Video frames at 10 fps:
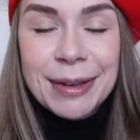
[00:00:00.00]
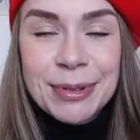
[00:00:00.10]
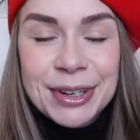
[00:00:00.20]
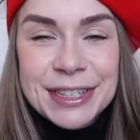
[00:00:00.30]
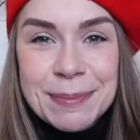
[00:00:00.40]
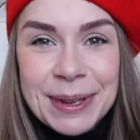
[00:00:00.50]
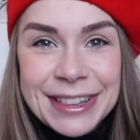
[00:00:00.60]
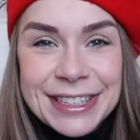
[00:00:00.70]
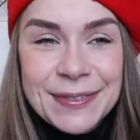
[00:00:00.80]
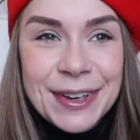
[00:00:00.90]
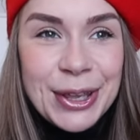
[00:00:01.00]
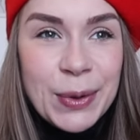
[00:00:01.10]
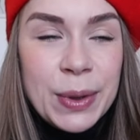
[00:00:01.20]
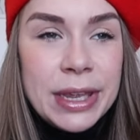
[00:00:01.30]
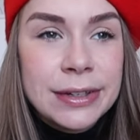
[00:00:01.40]
I'm gonna split this
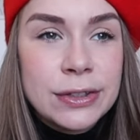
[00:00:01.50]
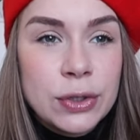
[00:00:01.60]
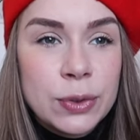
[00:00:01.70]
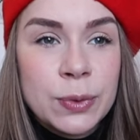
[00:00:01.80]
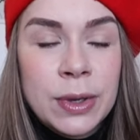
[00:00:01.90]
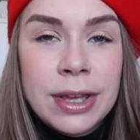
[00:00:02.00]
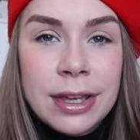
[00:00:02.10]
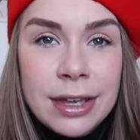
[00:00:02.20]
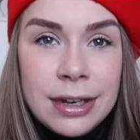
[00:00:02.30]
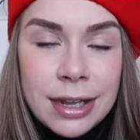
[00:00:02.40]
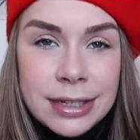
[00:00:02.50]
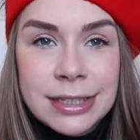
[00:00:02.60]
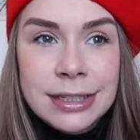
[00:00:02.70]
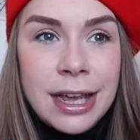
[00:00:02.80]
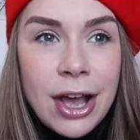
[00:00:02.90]
video into
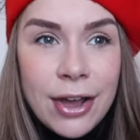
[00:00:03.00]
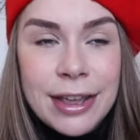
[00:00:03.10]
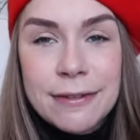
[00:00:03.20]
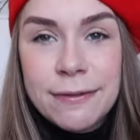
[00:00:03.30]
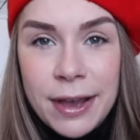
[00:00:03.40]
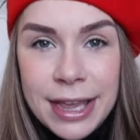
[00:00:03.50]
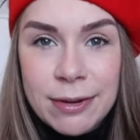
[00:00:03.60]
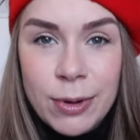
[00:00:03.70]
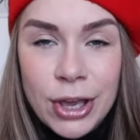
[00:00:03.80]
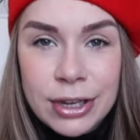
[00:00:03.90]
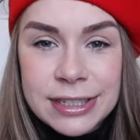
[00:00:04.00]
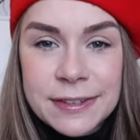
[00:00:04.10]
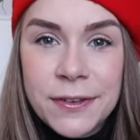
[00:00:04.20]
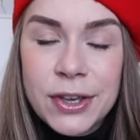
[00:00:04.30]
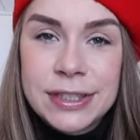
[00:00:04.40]
London Eye
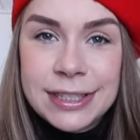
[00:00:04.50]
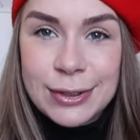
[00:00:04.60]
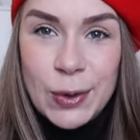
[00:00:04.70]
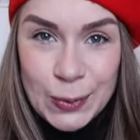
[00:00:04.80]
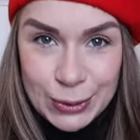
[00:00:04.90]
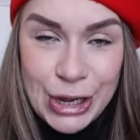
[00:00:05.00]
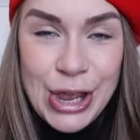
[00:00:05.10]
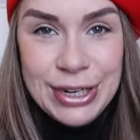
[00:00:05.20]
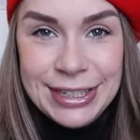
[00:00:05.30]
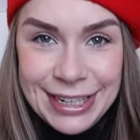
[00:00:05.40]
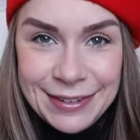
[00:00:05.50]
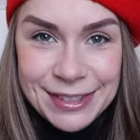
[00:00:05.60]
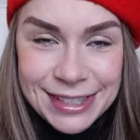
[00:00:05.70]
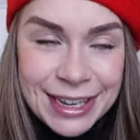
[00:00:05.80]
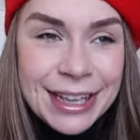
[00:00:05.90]
fireworks versus alternatives.